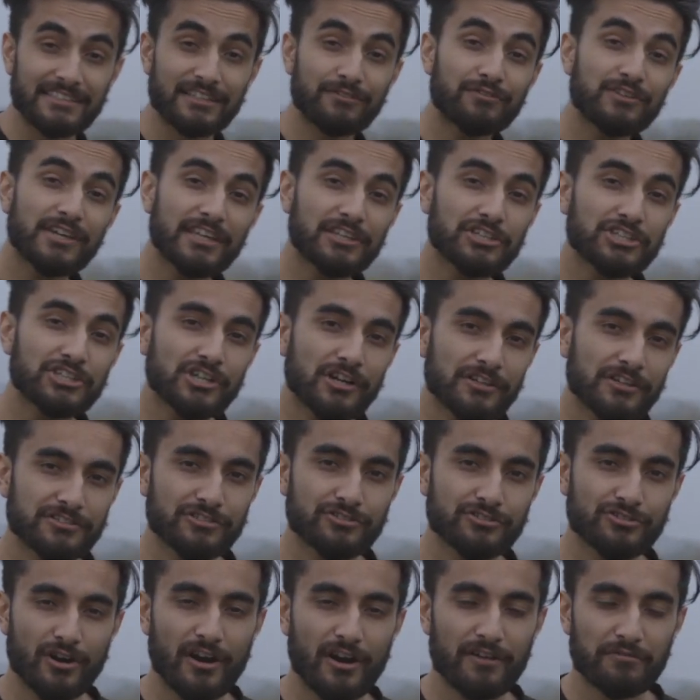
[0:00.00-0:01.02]
If you get the chance to
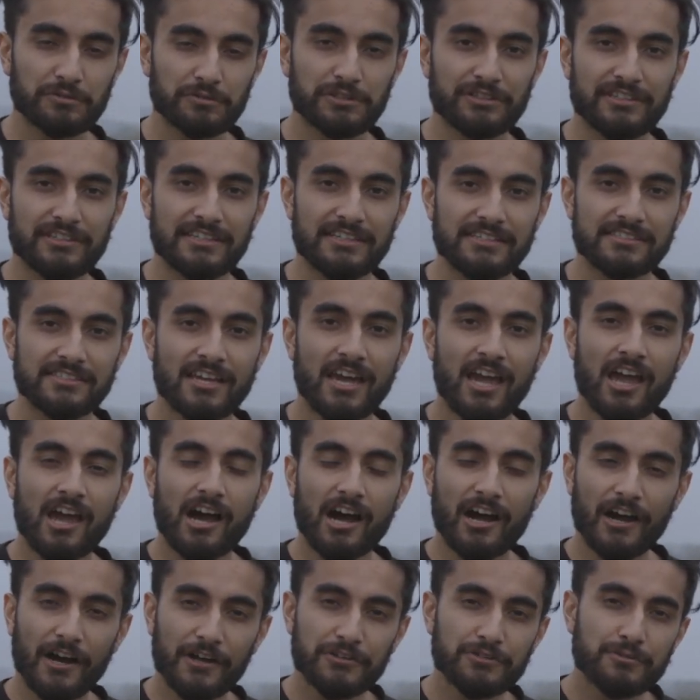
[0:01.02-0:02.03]
drive one of these,
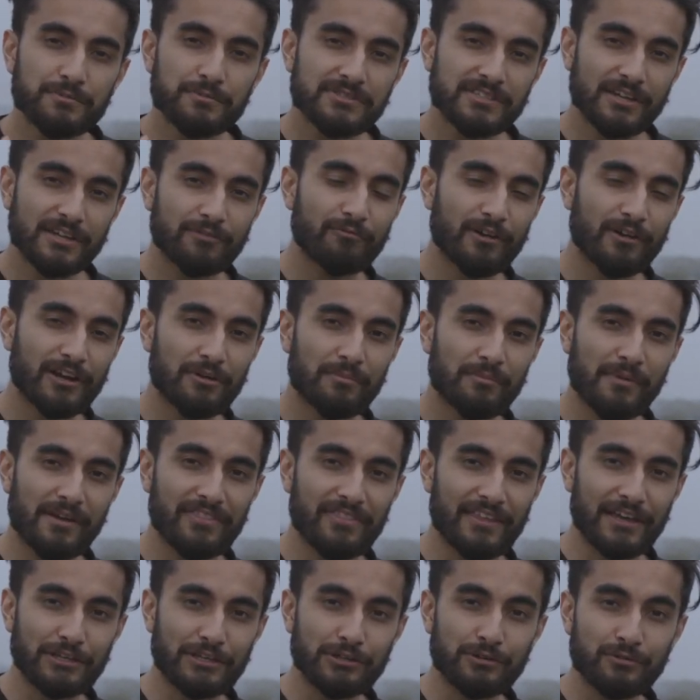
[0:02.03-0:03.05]
I 100% recommend
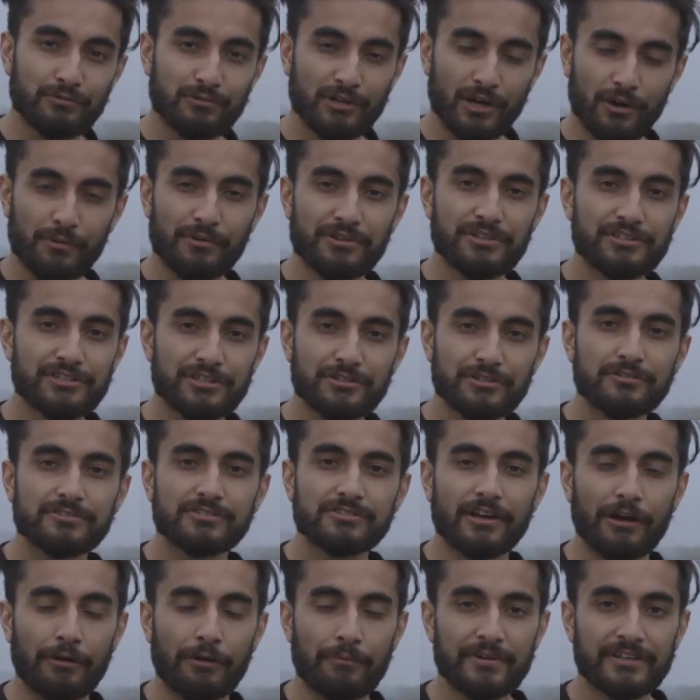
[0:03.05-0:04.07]
that you go and do
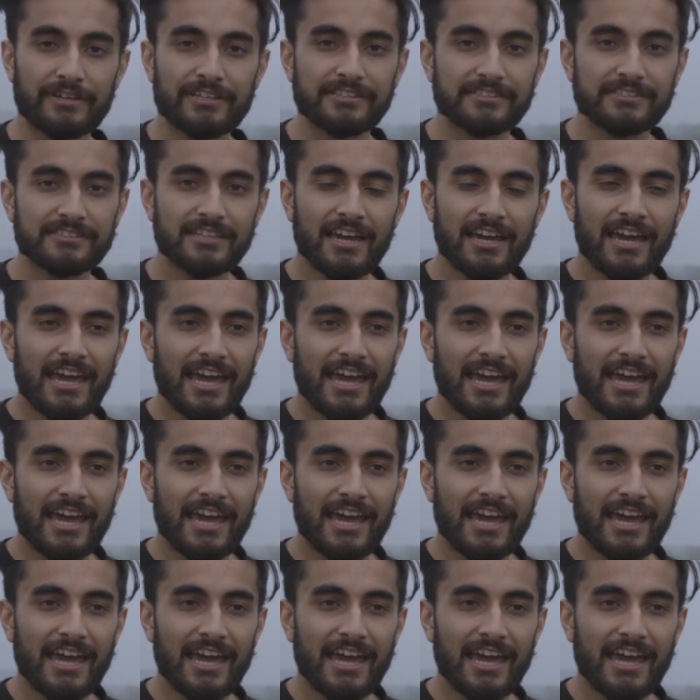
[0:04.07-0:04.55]
so, because